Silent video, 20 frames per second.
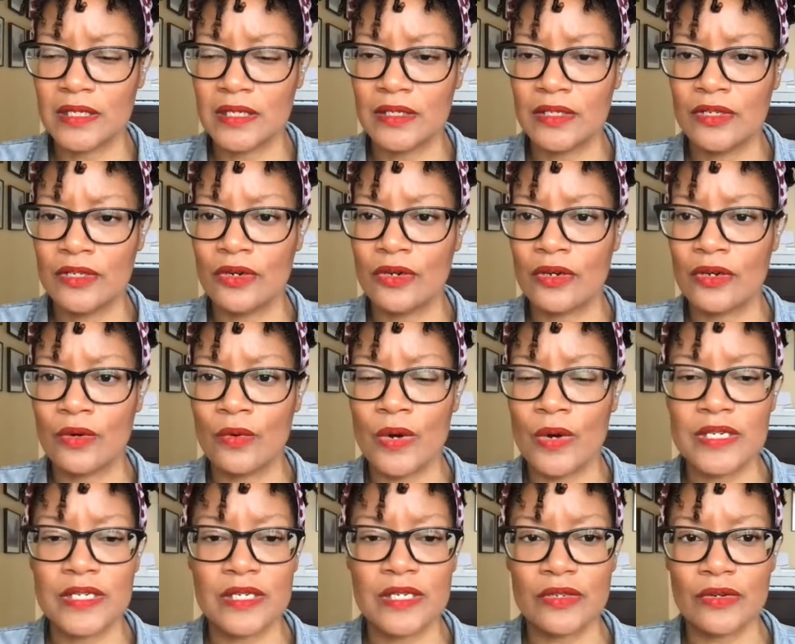your
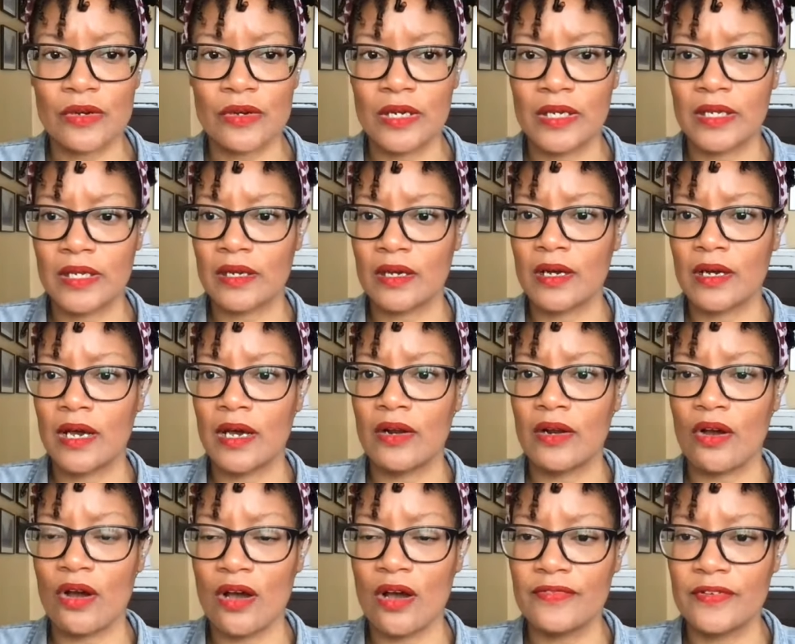questions are going to get cut
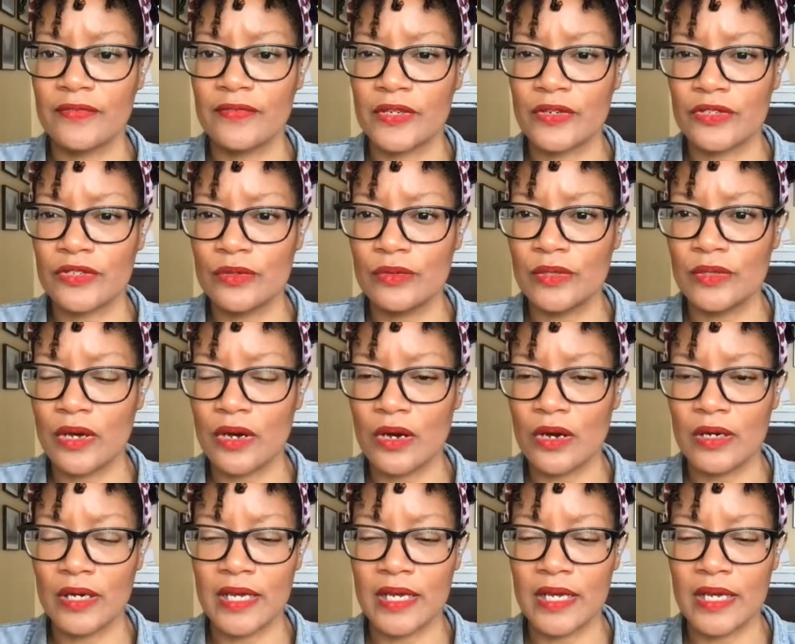off if they're too long,